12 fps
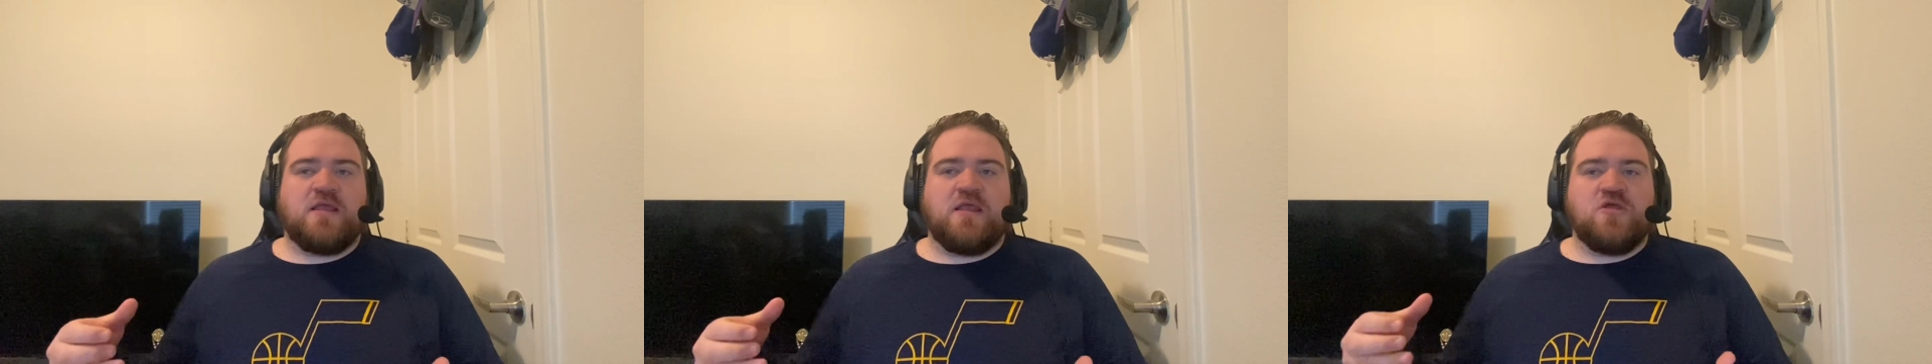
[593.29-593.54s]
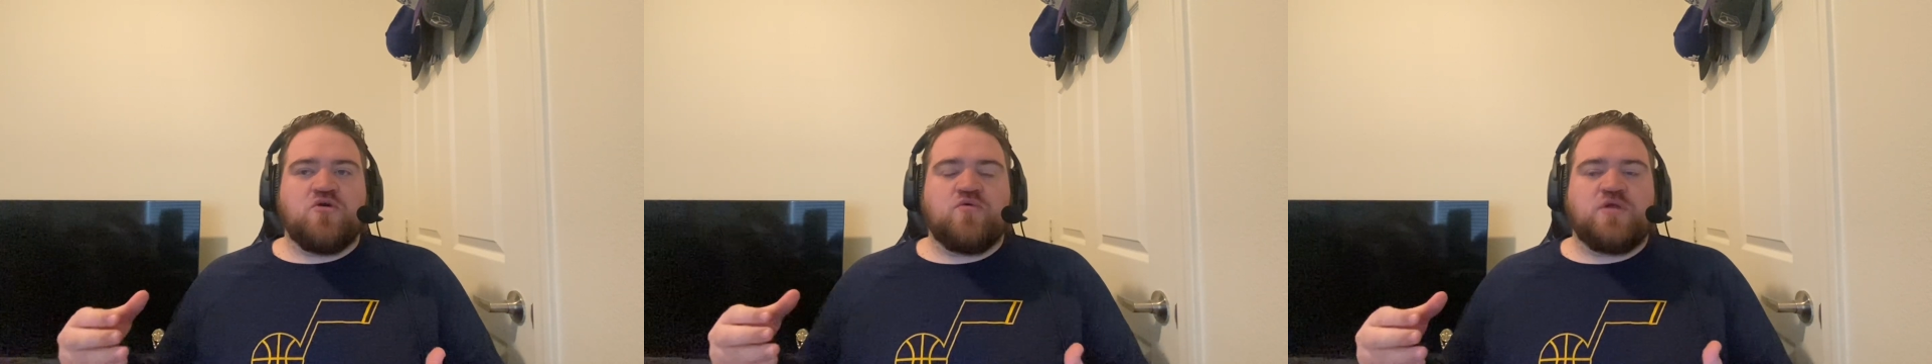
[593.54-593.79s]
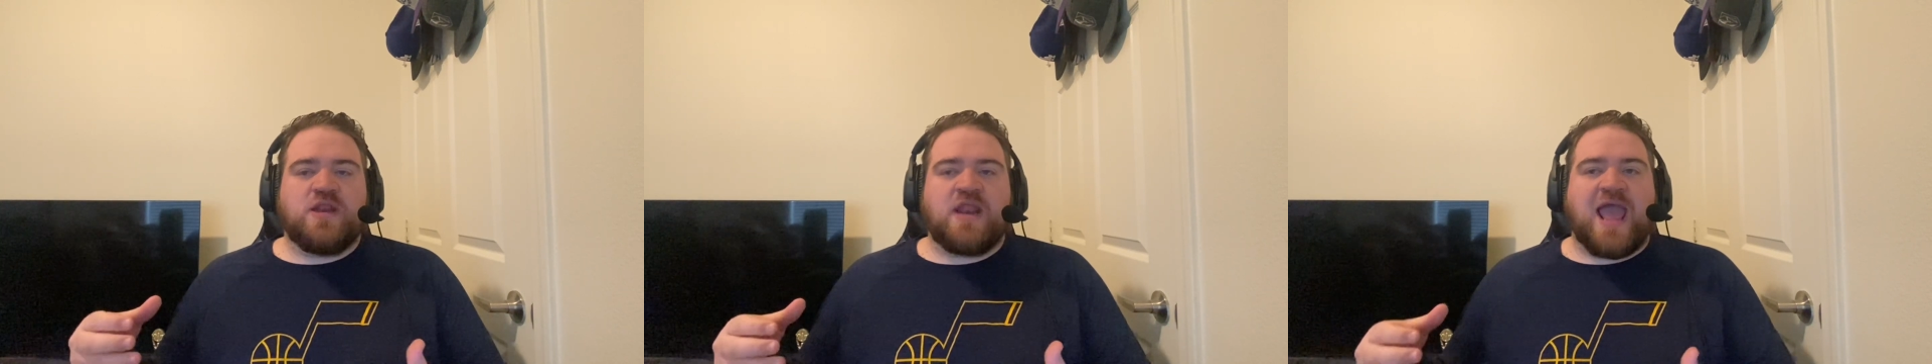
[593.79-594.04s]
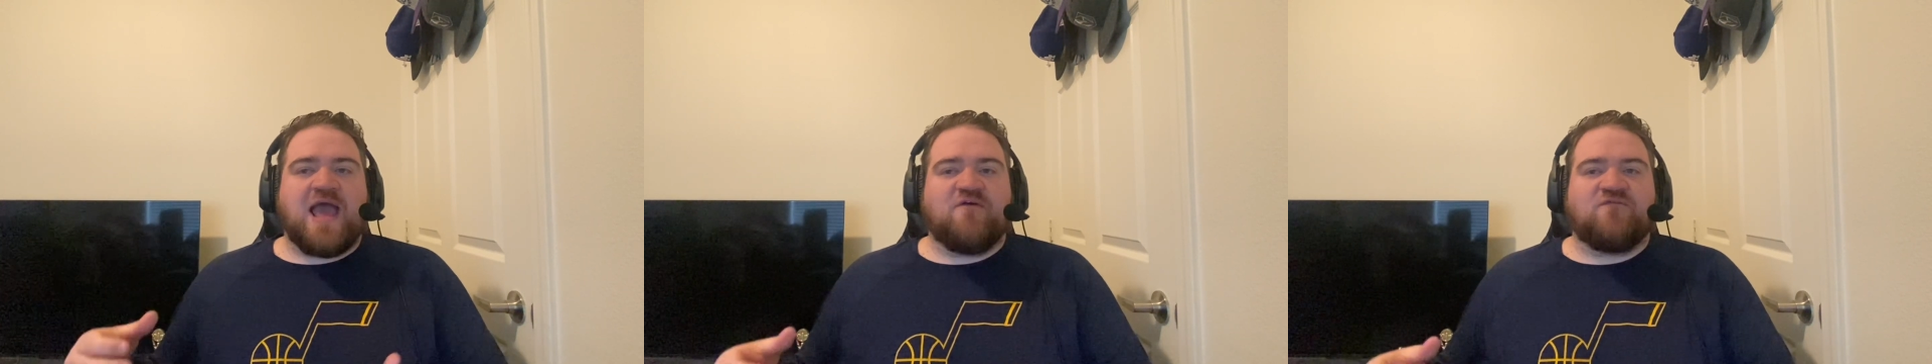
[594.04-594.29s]
you can
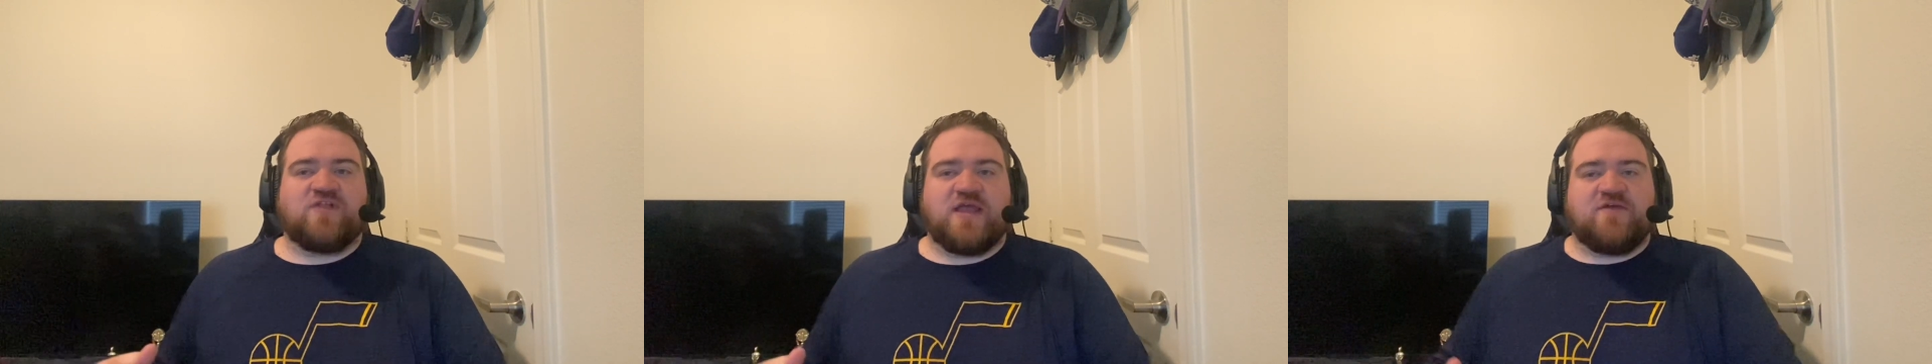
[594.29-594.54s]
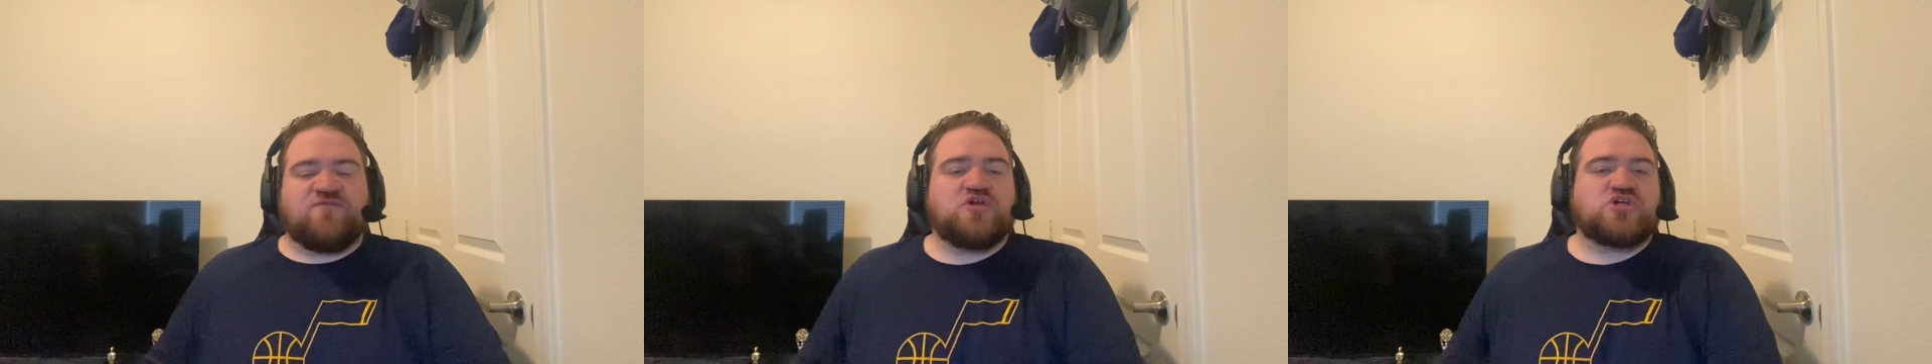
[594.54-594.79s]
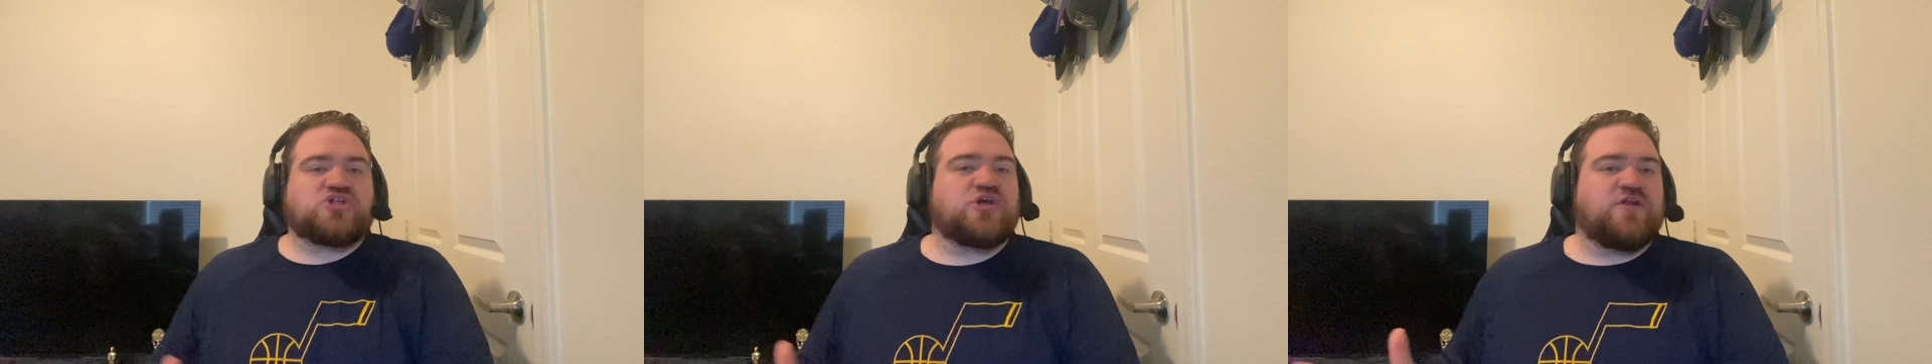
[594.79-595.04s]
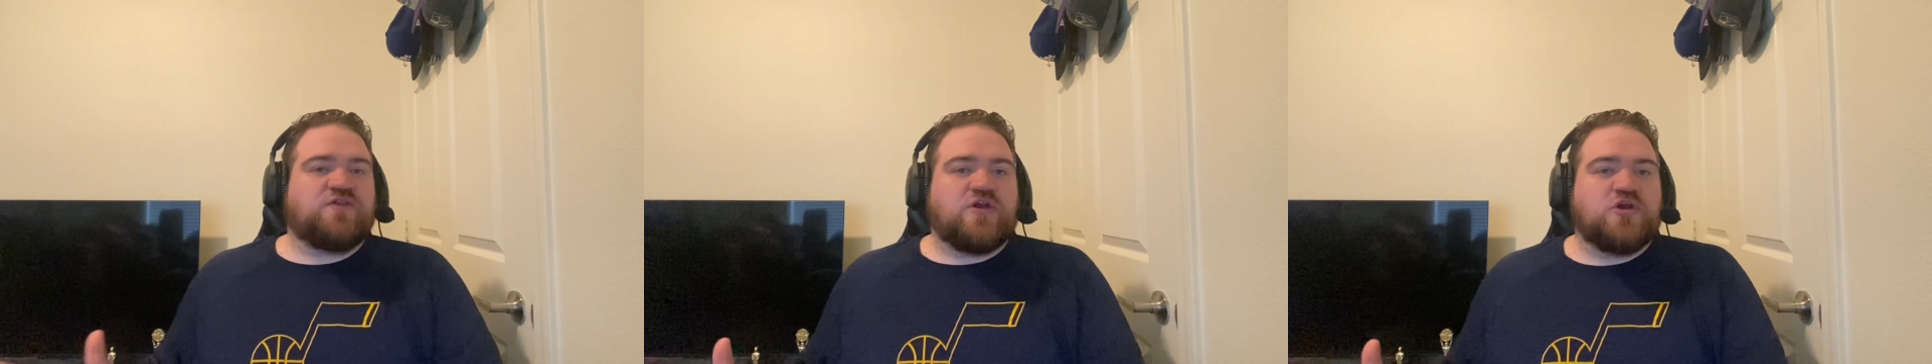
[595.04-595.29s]
have, like, if you just
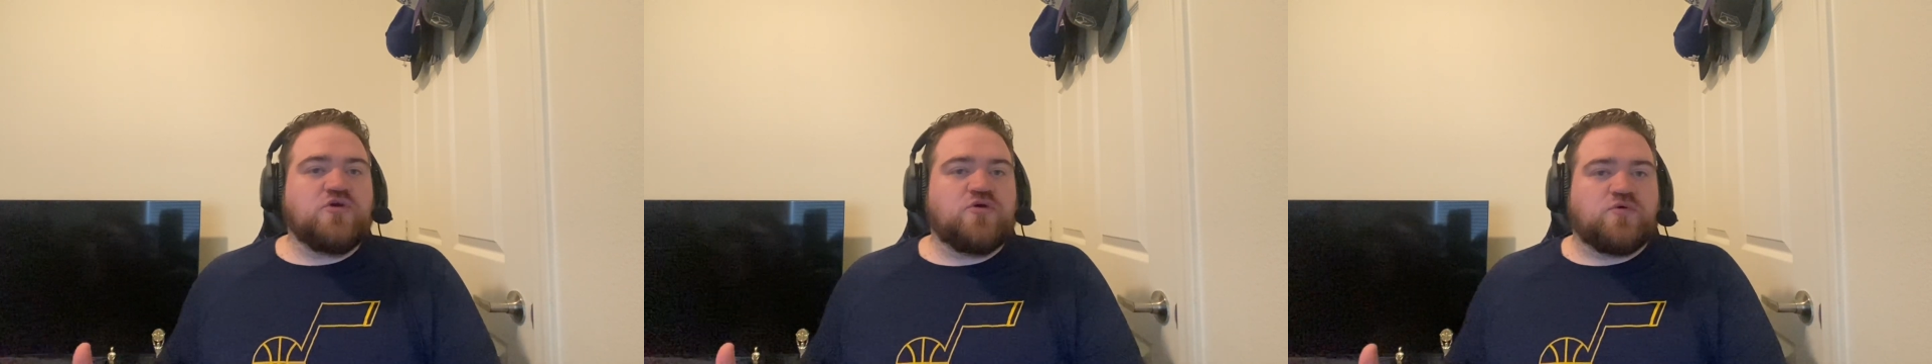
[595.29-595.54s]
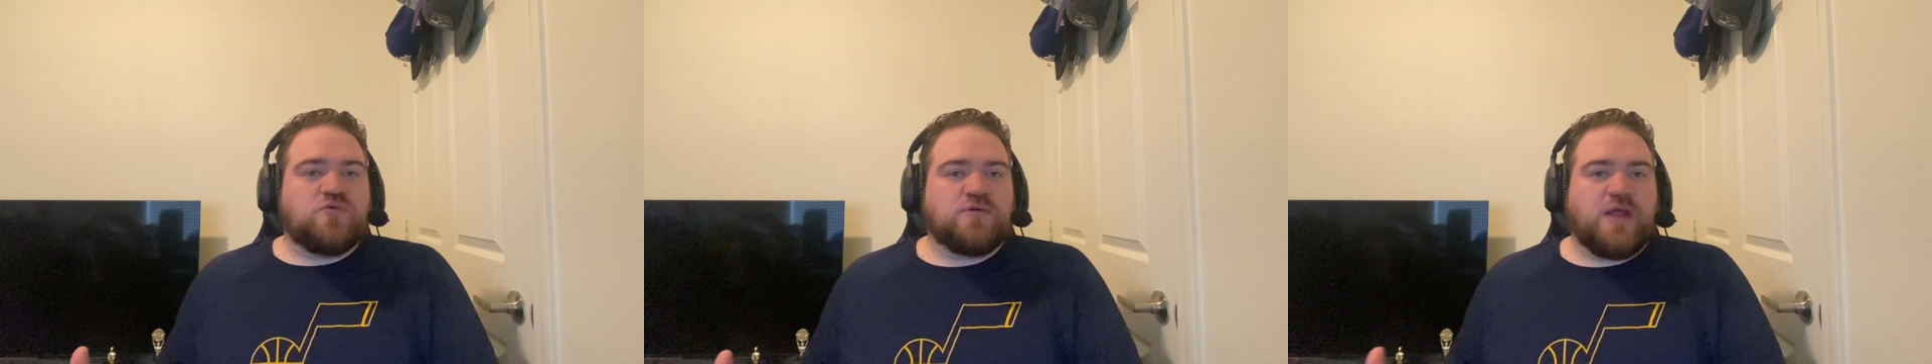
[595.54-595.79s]
look at the new